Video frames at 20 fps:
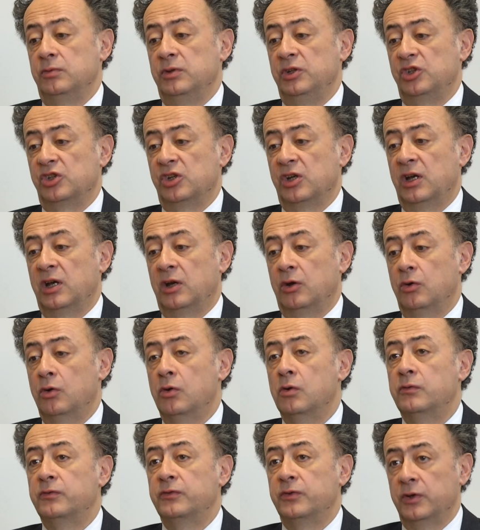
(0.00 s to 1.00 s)
which are
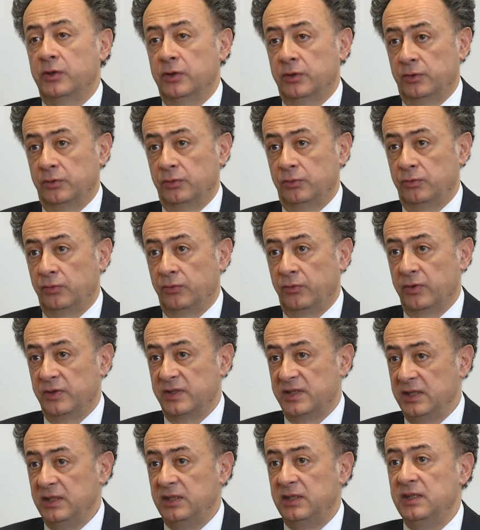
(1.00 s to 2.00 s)
offered to the
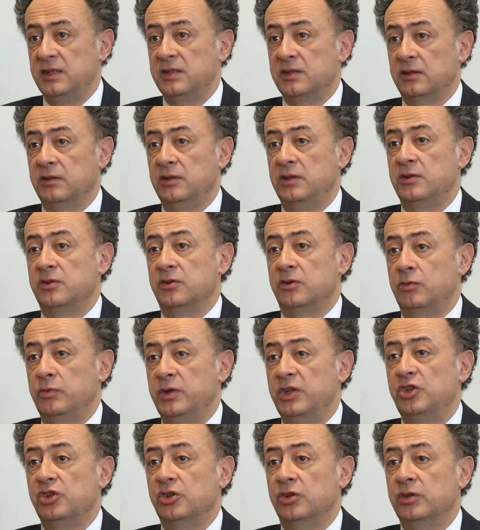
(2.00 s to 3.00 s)
citizen in the
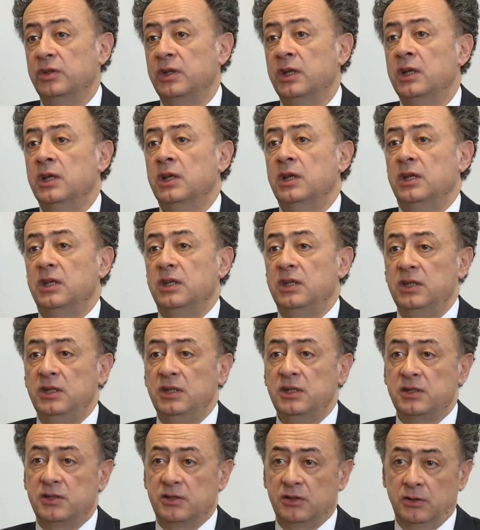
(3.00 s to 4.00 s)
region
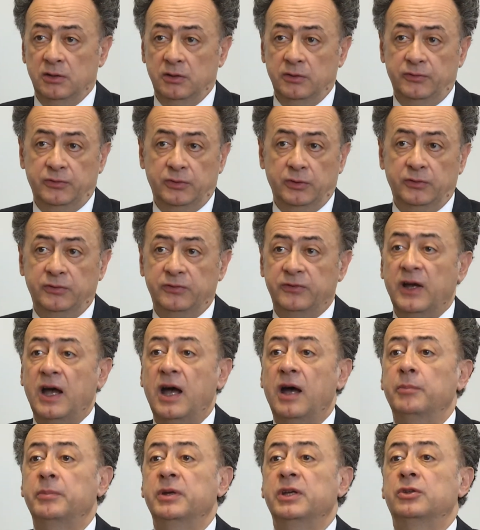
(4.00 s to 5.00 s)
is of a
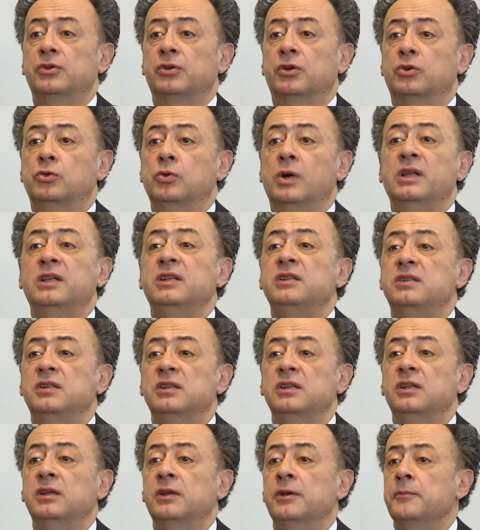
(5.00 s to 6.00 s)
far better
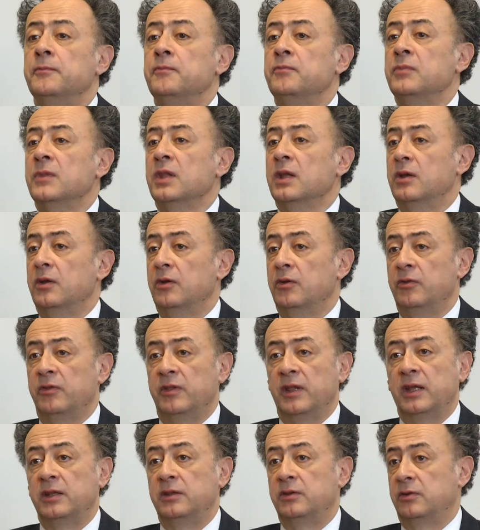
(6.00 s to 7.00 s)
quality
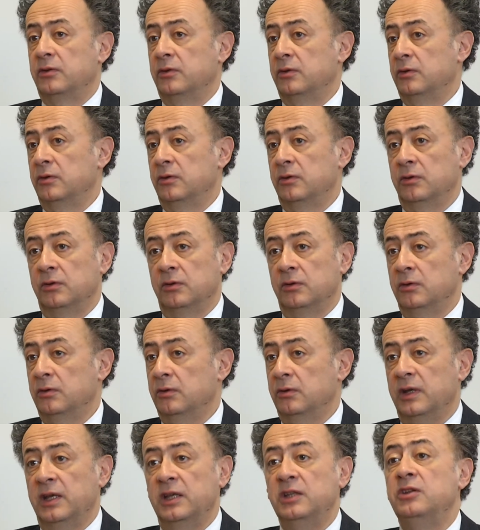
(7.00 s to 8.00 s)
than
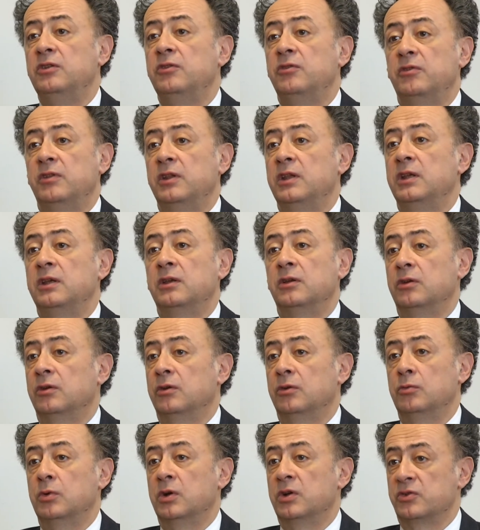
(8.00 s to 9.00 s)
anything
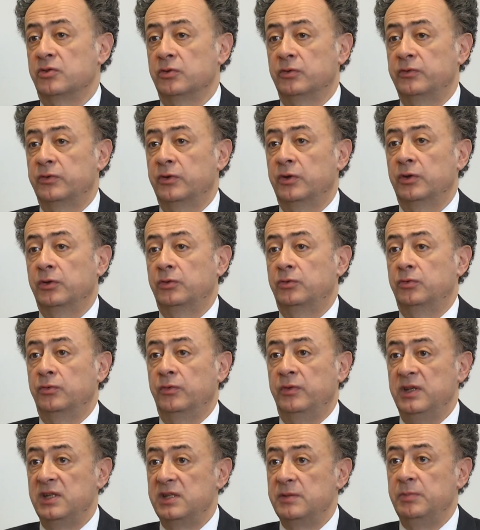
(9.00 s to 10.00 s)
was offered
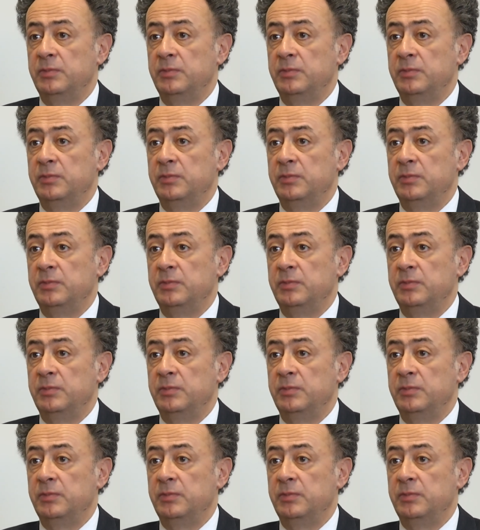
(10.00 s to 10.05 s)
to these